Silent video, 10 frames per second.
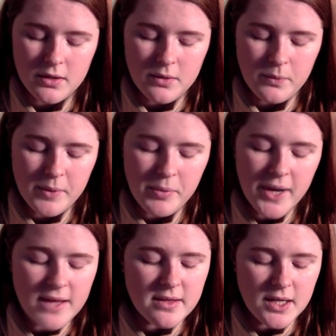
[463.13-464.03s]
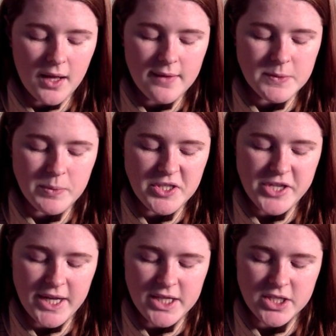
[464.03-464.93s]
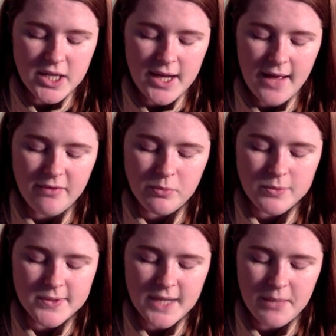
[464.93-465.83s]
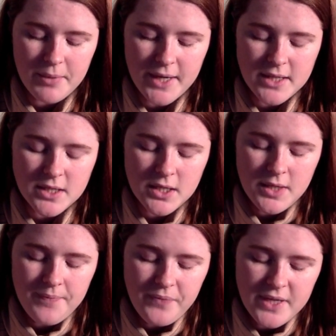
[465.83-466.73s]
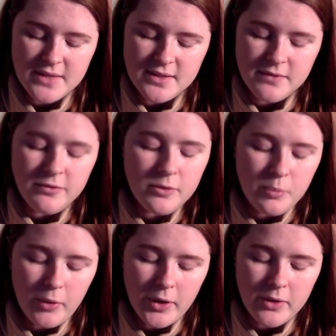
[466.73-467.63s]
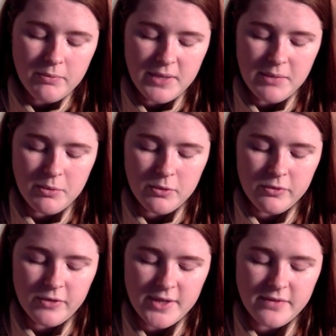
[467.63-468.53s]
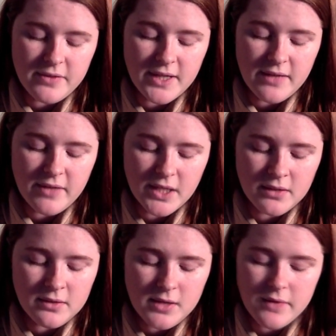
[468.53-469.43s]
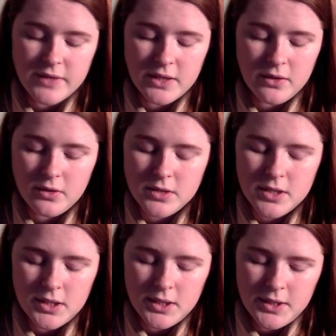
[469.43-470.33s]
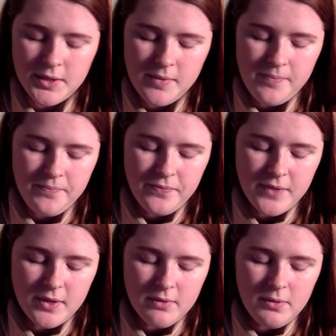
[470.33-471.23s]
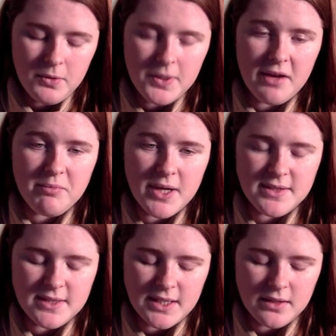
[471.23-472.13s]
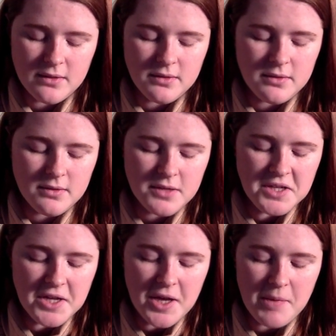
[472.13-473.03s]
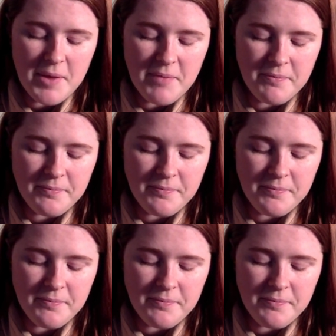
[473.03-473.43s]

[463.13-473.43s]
We pray that lives will be changed and heaven will celebrate. A sinful, broken people find a forgiving, loving God. Lord, have mercy. Amen.